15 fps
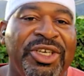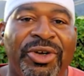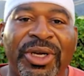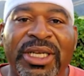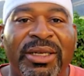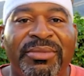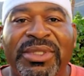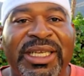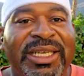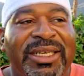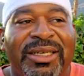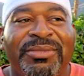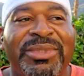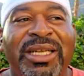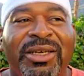it
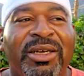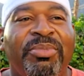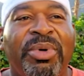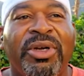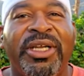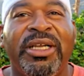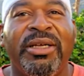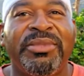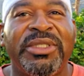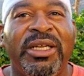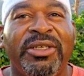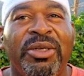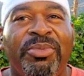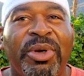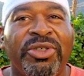comes down to